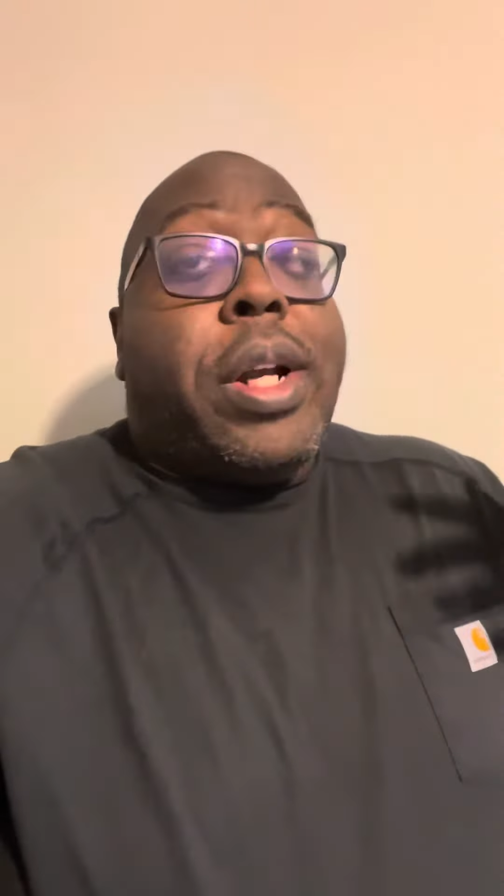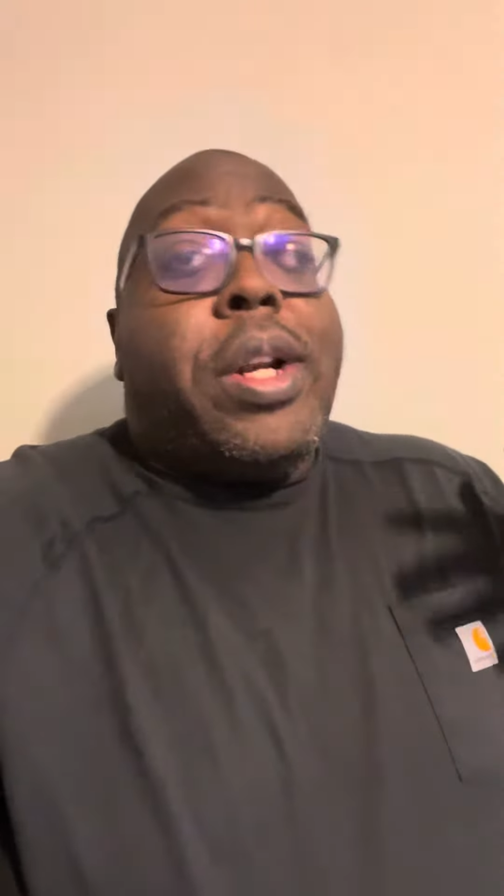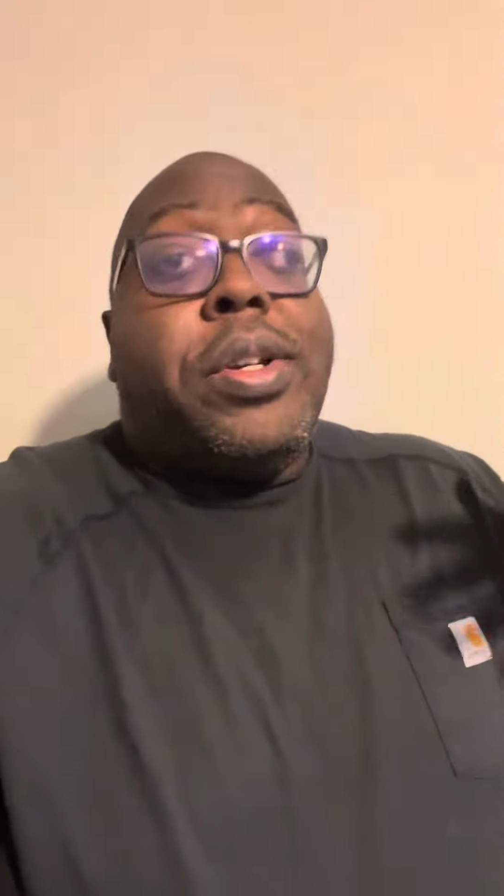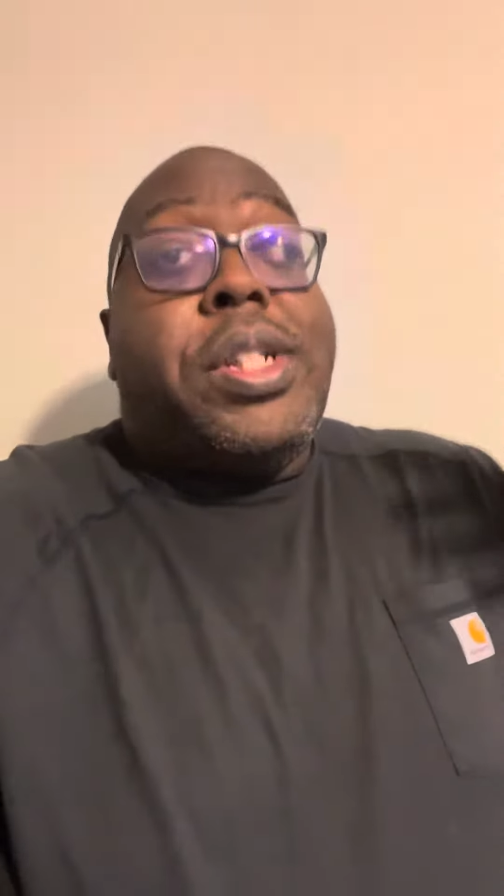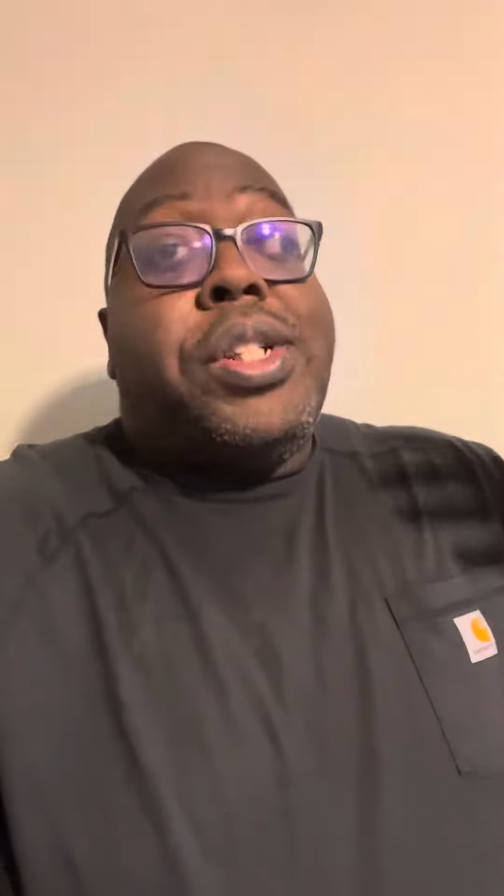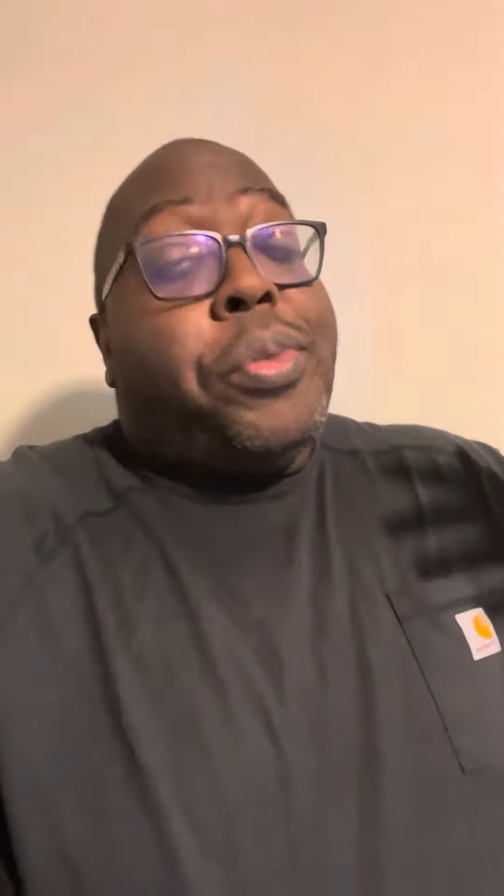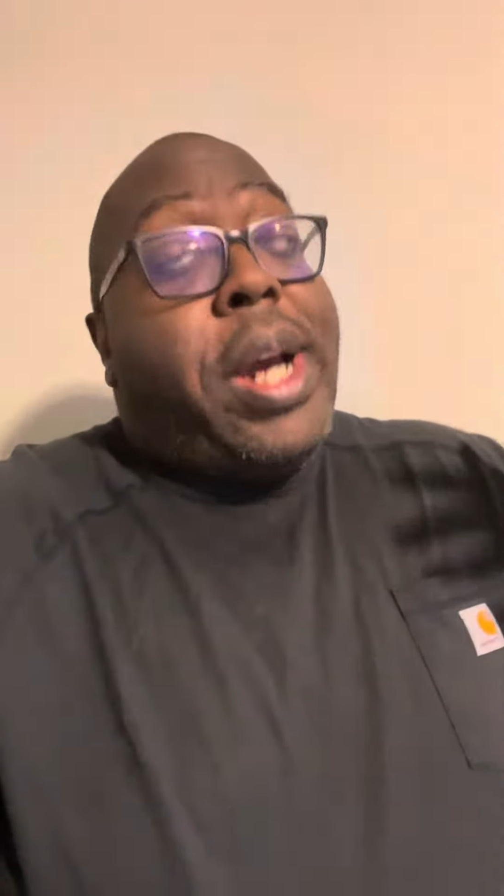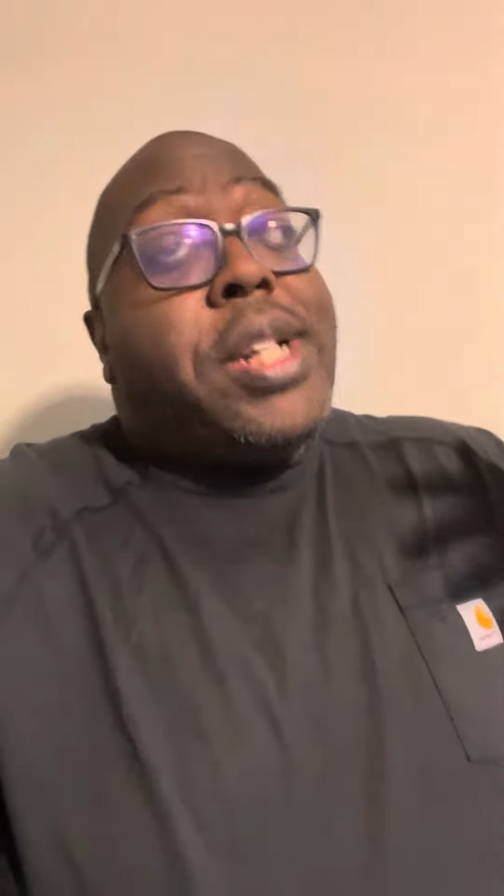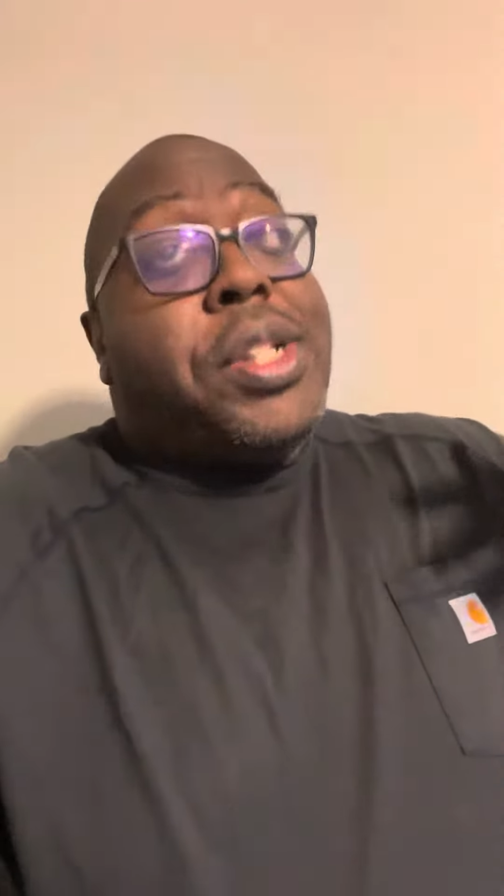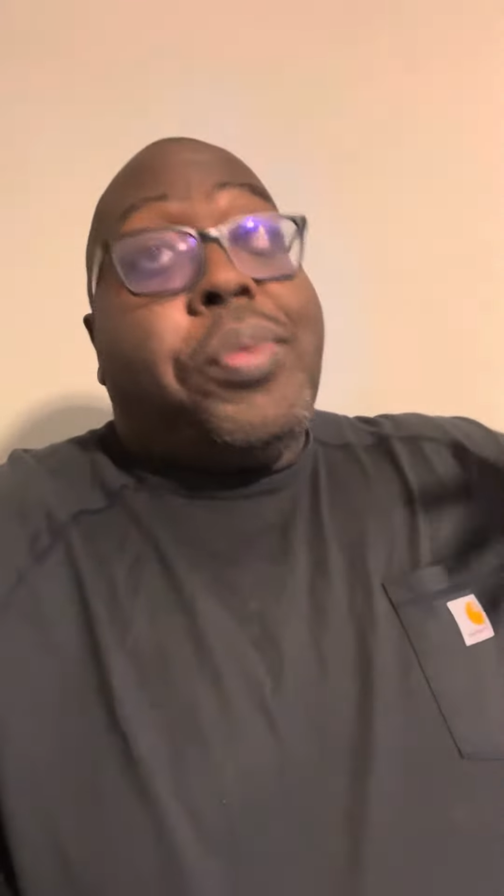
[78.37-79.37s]
those
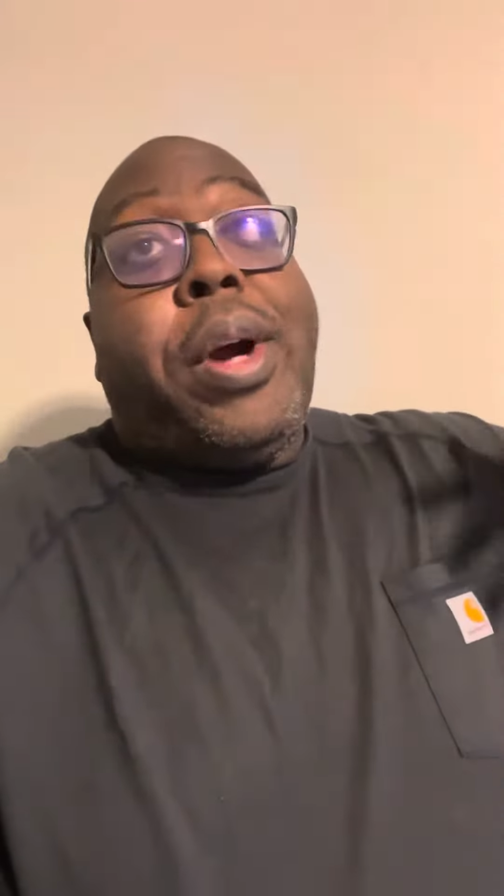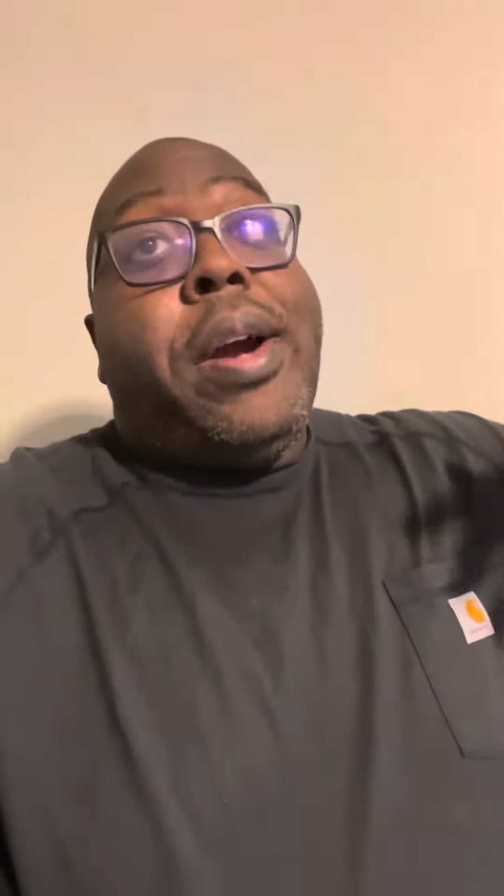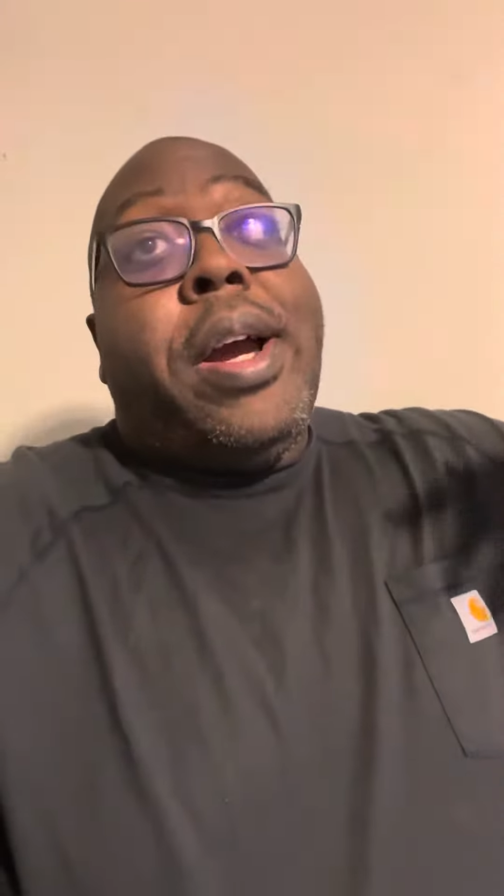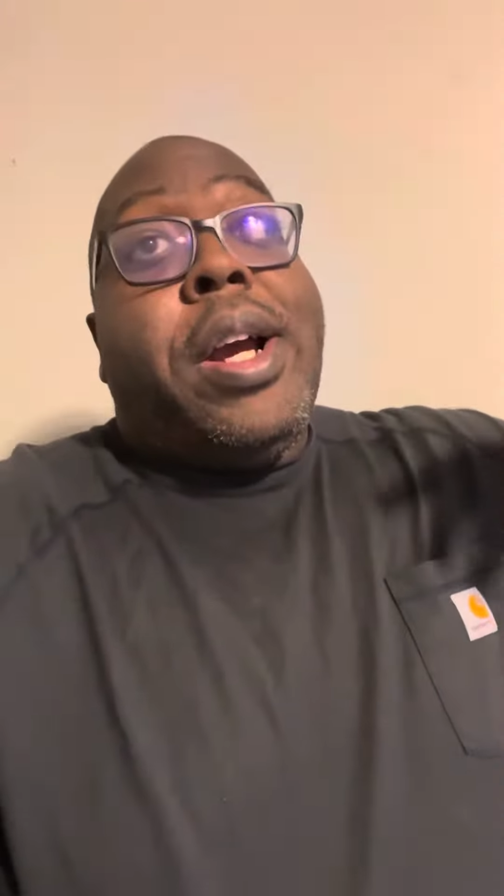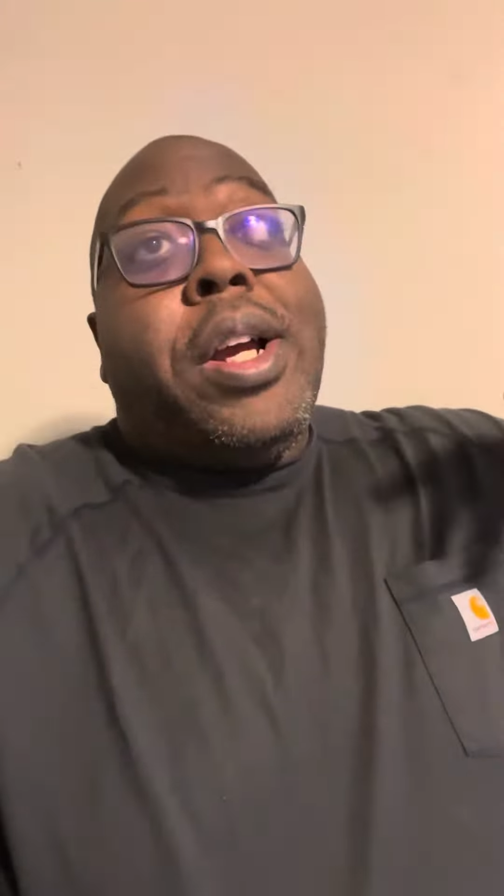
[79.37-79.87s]
situations where